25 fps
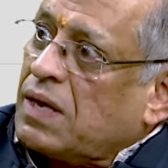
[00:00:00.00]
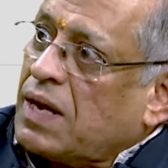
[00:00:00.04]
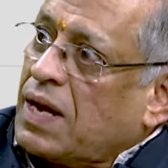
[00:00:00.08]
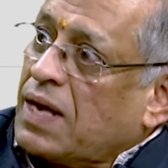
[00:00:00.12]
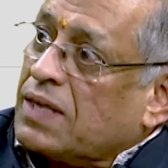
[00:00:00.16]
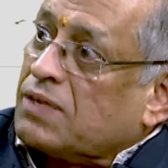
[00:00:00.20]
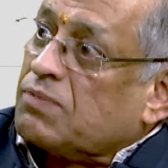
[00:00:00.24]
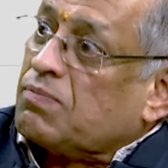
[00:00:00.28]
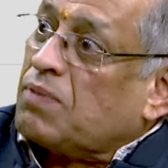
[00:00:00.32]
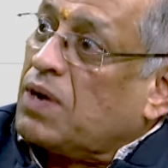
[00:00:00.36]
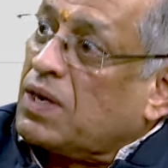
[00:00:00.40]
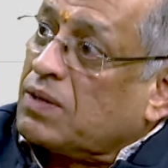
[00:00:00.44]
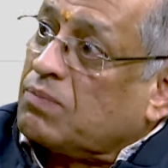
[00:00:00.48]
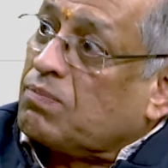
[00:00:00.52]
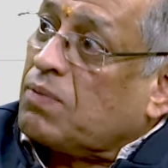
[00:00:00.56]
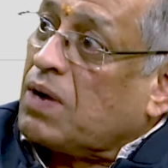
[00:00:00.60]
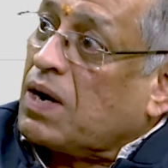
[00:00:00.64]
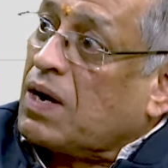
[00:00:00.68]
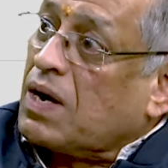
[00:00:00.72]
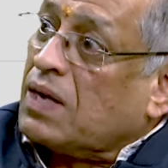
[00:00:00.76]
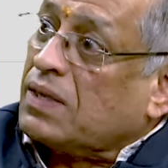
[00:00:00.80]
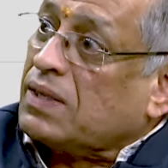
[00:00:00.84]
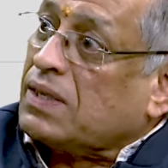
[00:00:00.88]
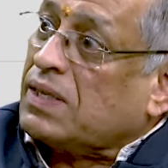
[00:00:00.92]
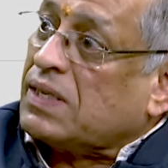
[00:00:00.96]
as Mahatma
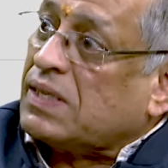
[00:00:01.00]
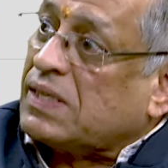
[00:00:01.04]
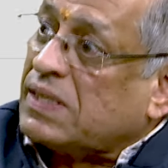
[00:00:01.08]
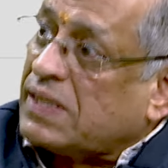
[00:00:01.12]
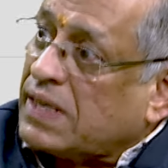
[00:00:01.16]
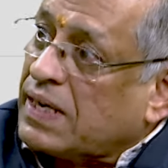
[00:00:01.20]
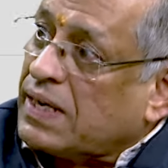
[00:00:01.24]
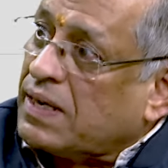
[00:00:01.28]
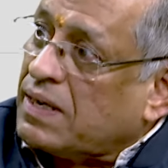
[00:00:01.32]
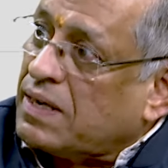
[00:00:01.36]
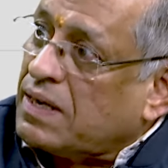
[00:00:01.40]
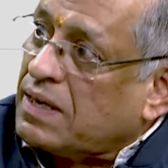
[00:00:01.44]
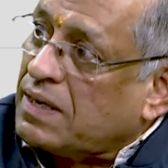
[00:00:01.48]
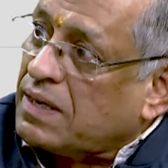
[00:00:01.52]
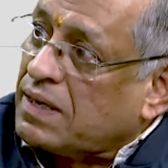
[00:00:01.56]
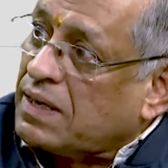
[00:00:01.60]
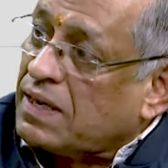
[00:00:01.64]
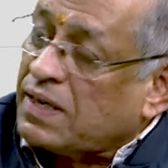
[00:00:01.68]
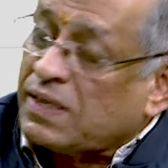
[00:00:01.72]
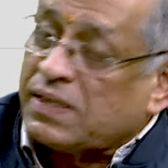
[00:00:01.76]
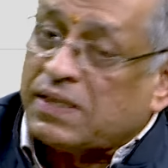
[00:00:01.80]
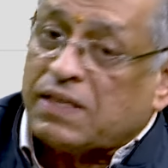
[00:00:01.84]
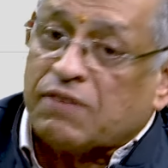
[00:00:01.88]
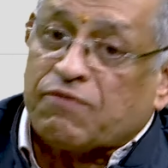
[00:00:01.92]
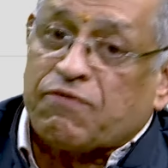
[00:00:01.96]
Gandhi said,
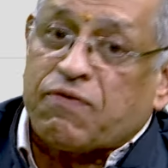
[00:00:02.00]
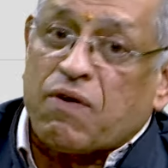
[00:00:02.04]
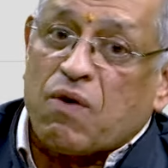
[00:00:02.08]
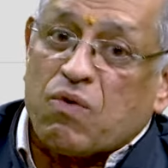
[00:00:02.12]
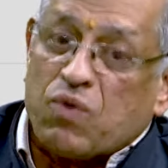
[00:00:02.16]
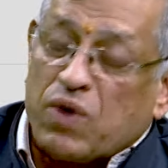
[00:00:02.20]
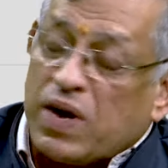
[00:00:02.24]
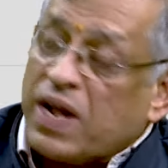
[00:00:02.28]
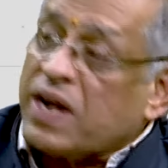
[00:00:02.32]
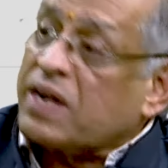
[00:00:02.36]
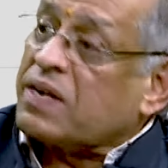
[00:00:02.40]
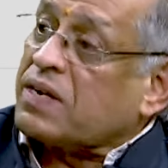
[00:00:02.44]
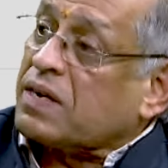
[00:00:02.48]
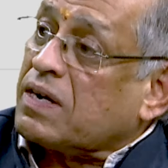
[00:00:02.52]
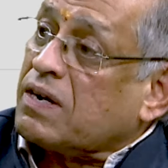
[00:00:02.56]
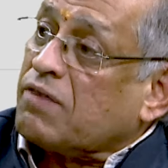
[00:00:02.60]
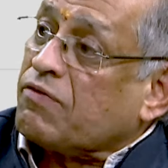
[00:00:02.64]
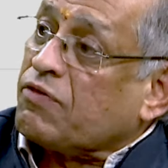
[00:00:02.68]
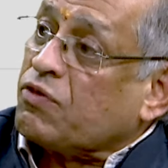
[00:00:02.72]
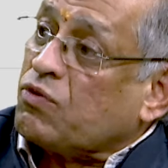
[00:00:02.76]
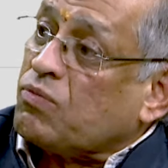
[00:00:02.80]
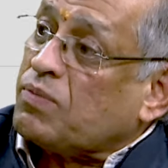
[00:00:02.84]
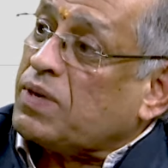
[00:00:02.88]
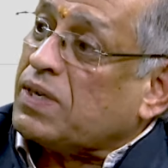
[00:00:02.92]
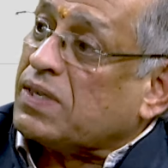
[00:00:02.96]
is the foundation
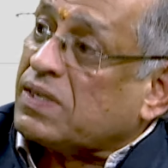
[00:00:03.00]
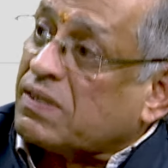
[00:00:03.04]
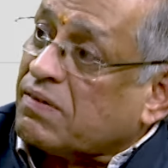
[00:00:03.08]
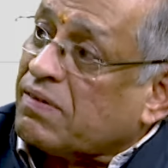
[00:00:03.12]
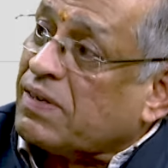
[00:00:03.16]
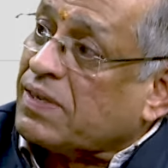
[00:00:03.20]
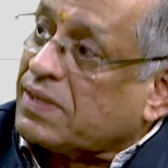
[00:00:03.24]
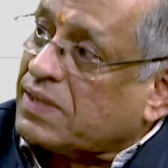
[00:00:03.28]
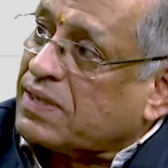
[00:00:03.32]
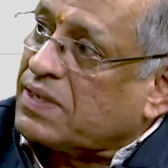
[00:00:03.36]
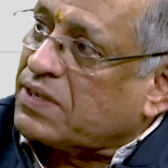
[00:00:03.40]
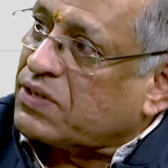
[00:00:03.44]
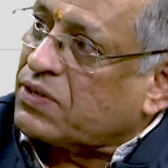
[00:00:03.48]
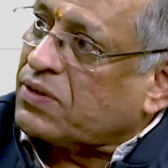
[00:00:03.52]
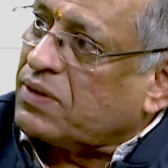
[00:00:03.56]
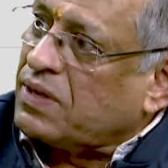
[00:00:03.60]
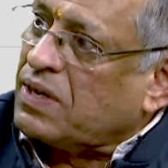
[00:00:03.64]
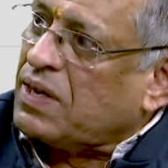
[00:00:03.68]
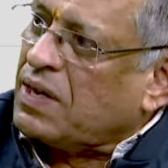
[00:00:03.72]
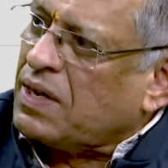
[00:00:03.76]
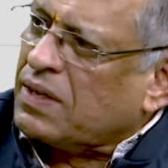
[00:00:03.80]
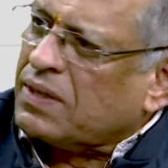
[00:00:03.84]
of human civilization.